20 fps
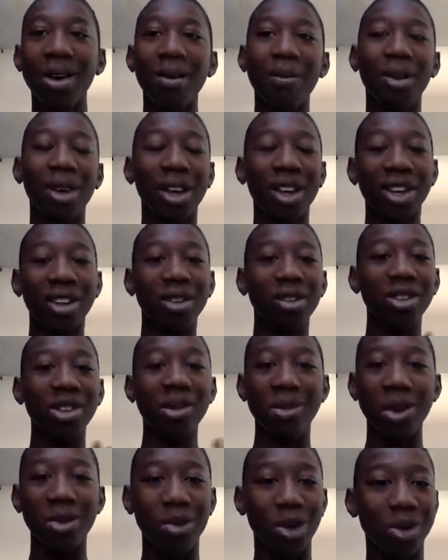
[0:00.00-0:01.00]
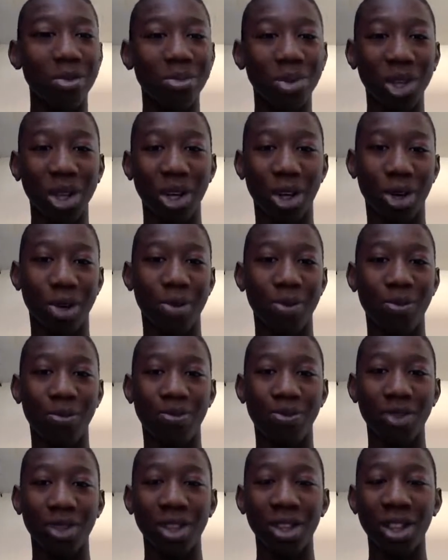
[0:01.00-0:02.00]
but it can only be one player
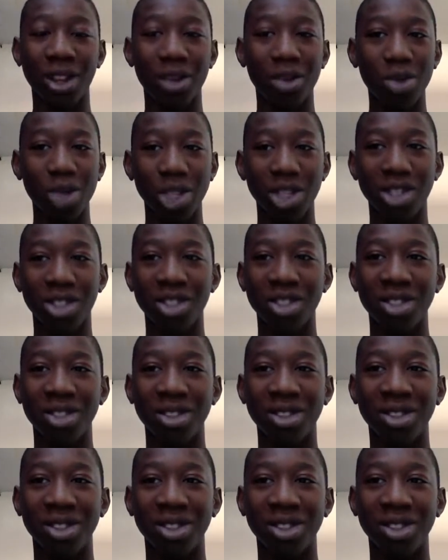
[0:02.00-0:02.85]
that wins.